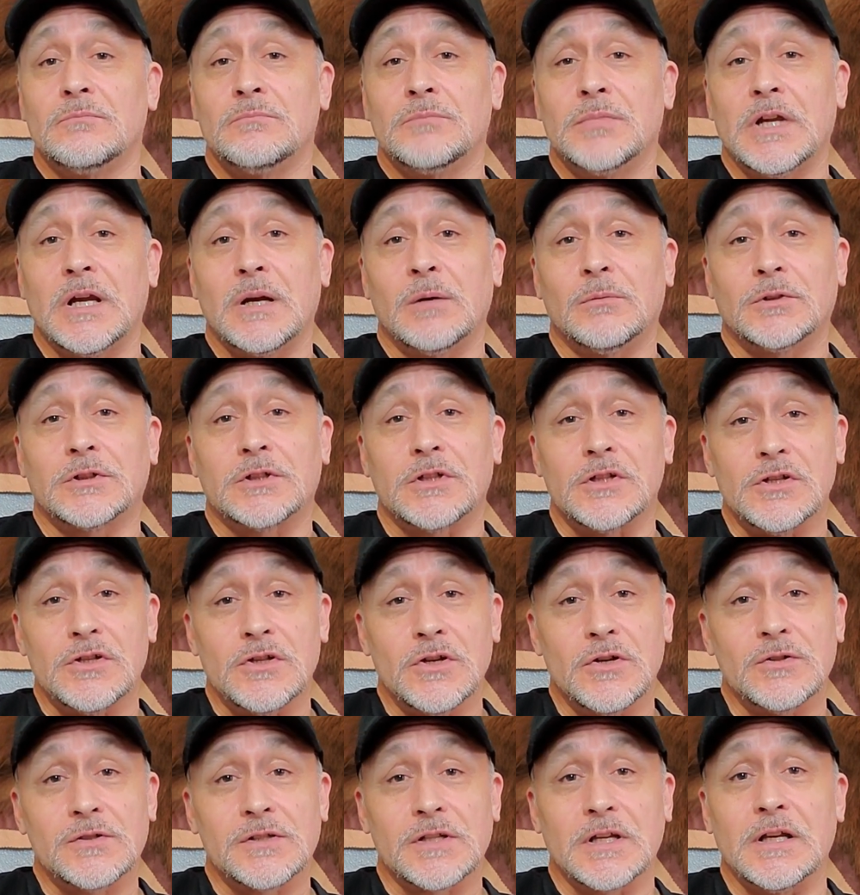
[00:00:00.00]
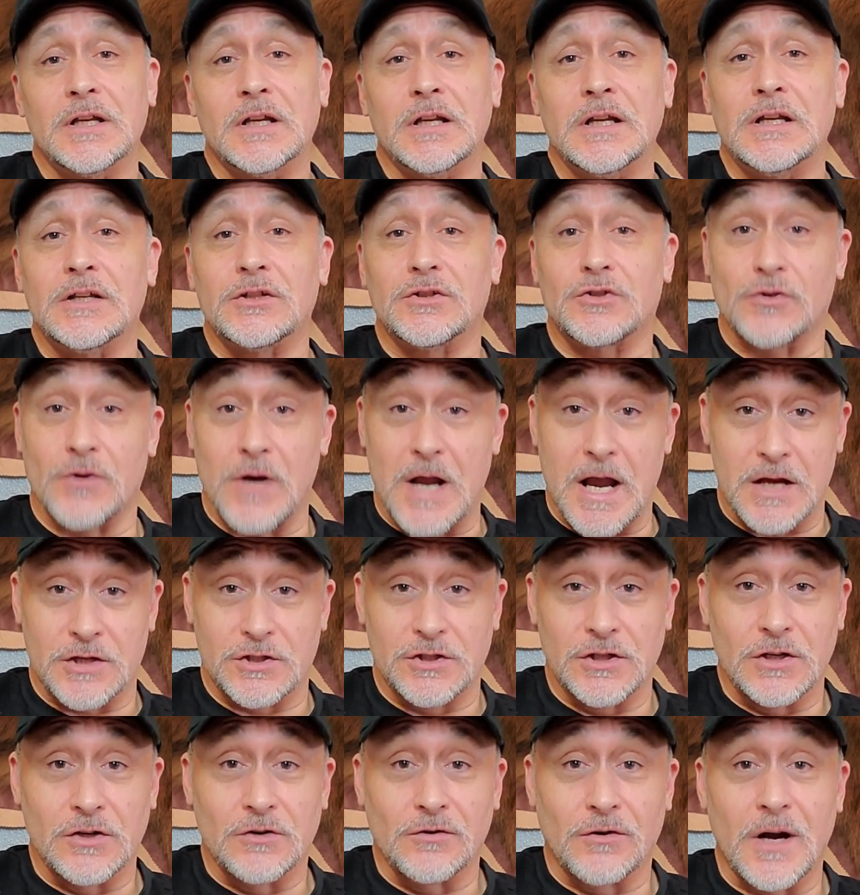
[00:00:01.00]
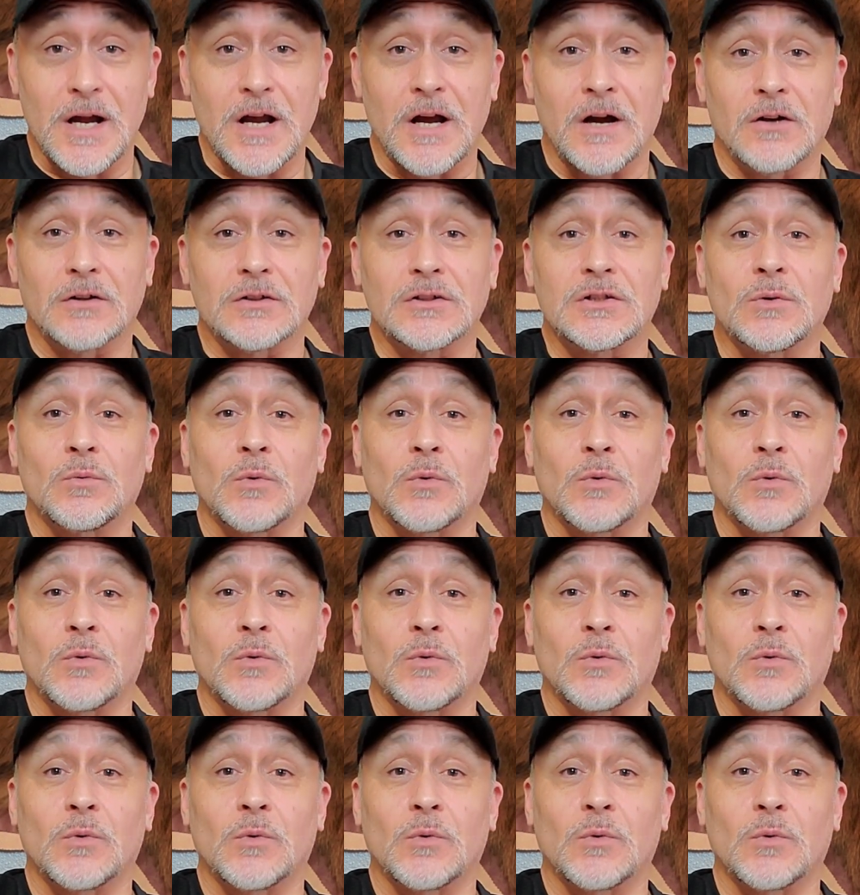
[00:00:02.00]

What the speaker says: be able to use it in trashy ground